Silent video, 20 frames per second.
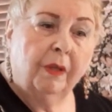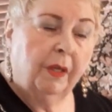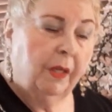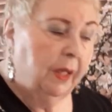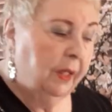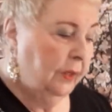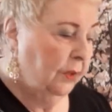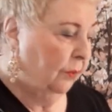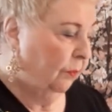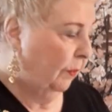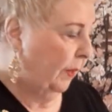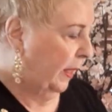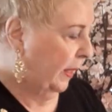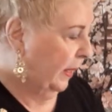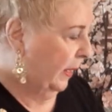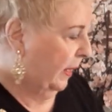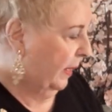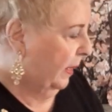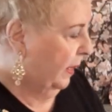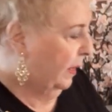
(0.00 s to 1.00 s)
in the right
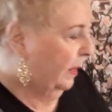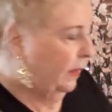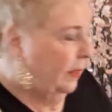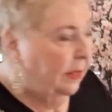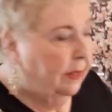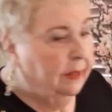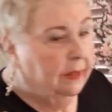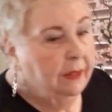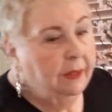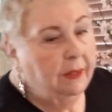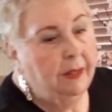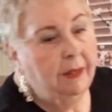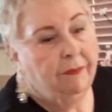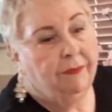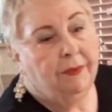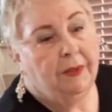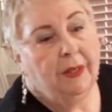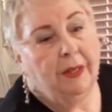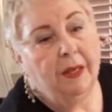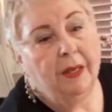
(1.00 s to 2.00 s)
hand and the
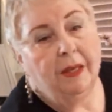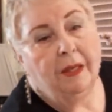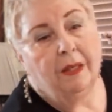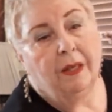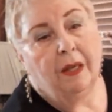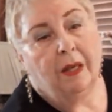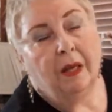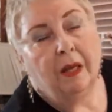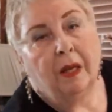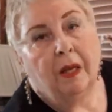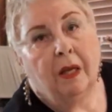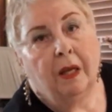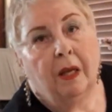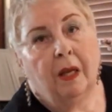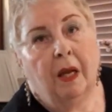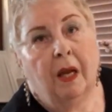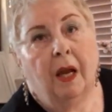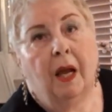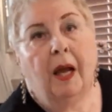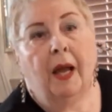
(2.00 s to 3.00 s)
left hand.
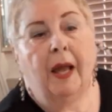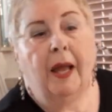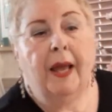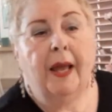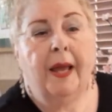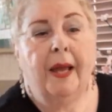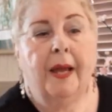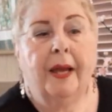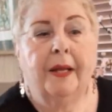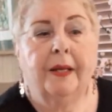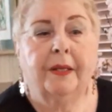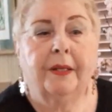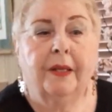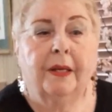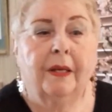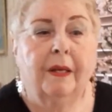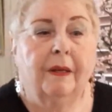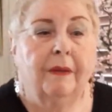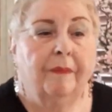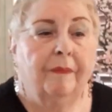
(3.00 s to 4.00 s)
And
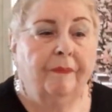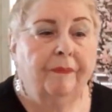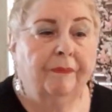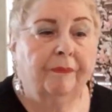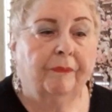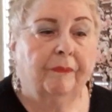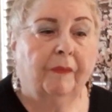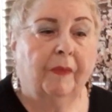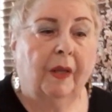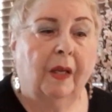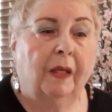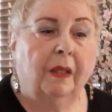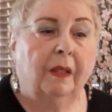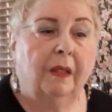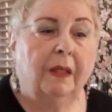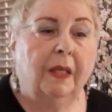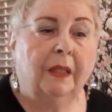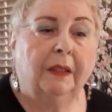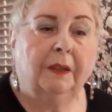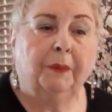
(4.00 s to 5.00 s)

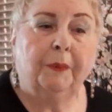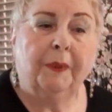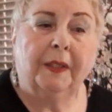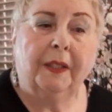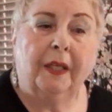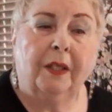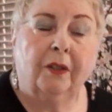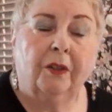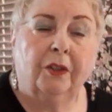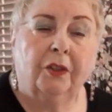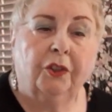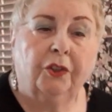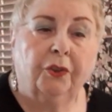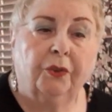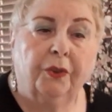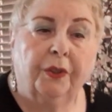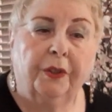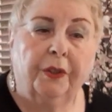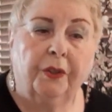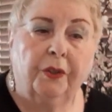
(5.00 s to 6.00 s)
next week I'm going to
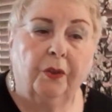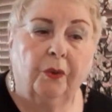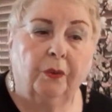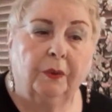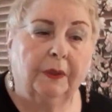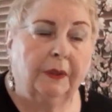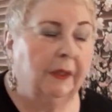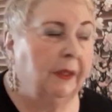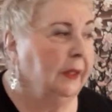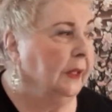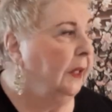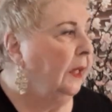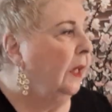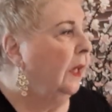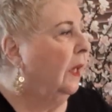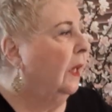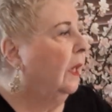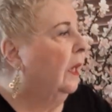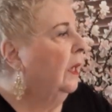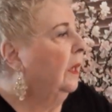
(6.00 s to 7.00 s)
show you the notes on the
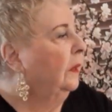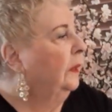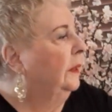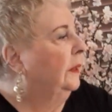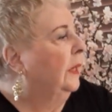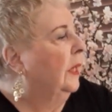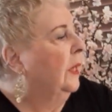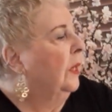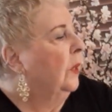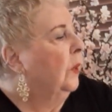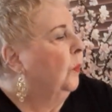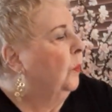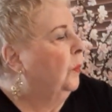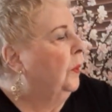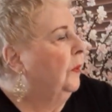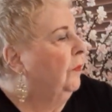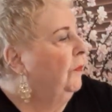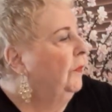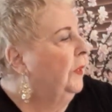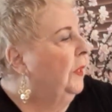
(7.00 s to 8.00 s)
cards.
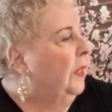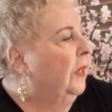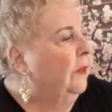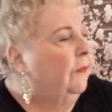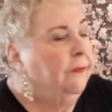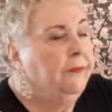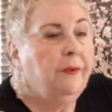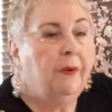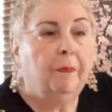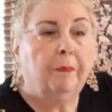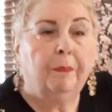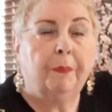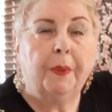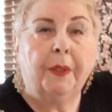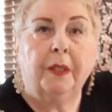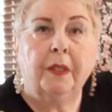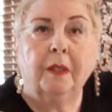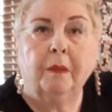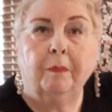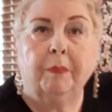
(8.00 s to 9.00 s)
We've done from
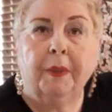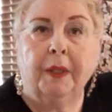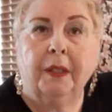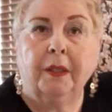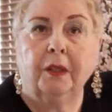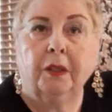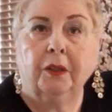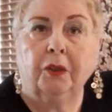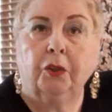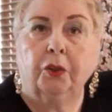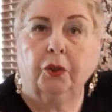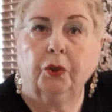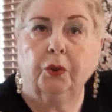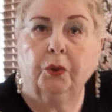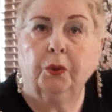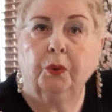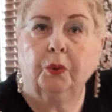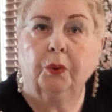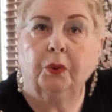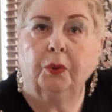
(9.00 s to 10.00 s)
peanut butter
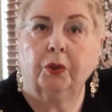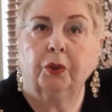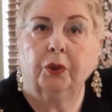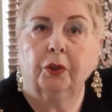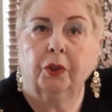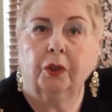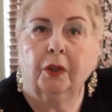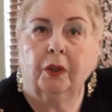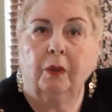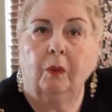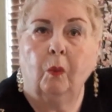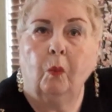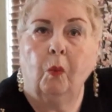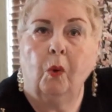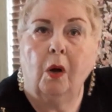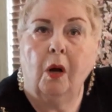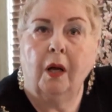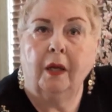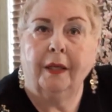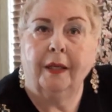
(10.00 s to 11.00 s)
to turtle
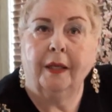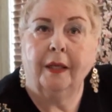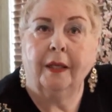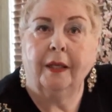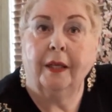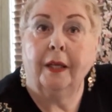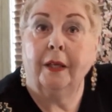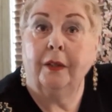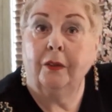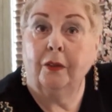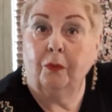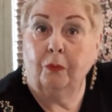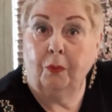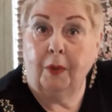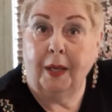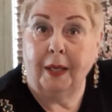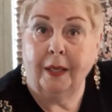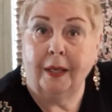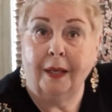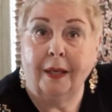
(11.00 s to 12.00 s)
walking in the
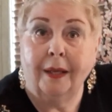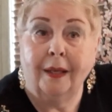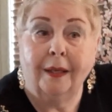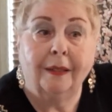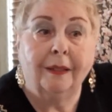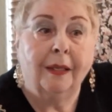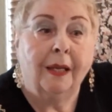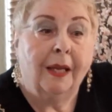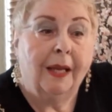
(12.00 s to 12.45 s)
right hand